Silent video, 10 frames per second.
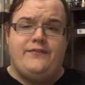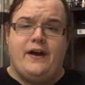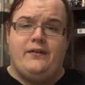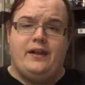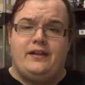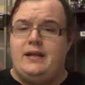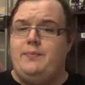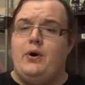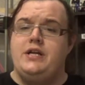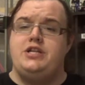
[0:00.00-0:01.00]
found that the
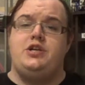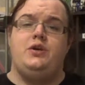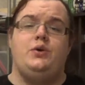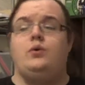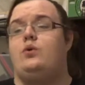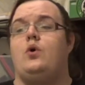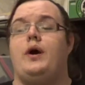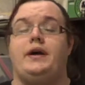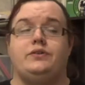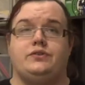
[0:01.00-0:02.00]
0.2
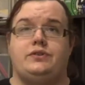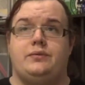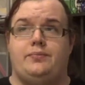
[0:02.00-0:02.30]
coils